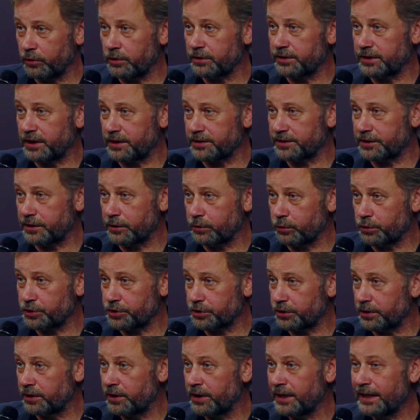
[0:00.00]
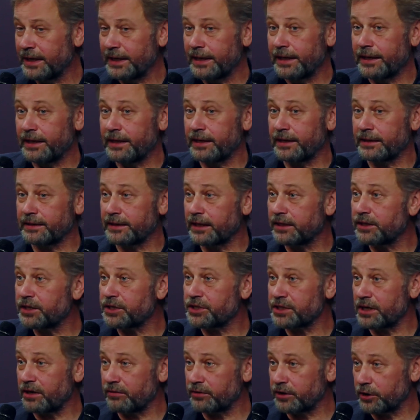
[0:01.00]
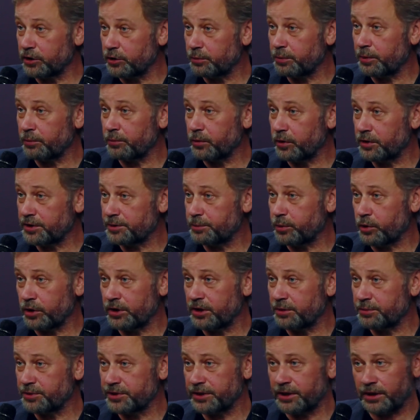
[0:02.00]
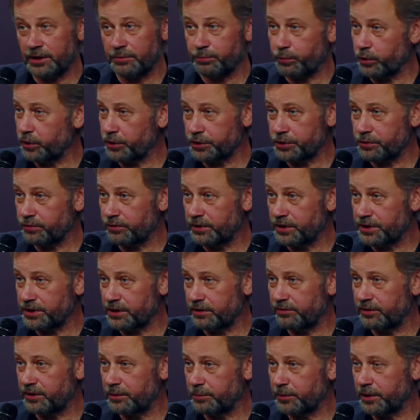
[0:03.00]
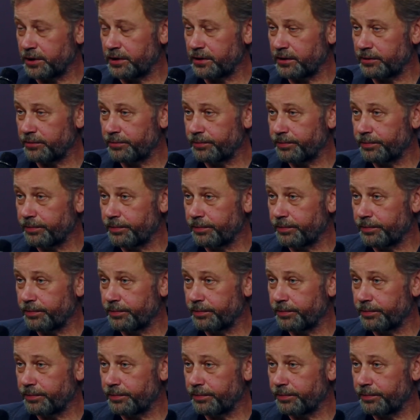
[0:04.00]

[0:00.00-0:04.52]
But there is no total understanding of what volunteer movement is or what is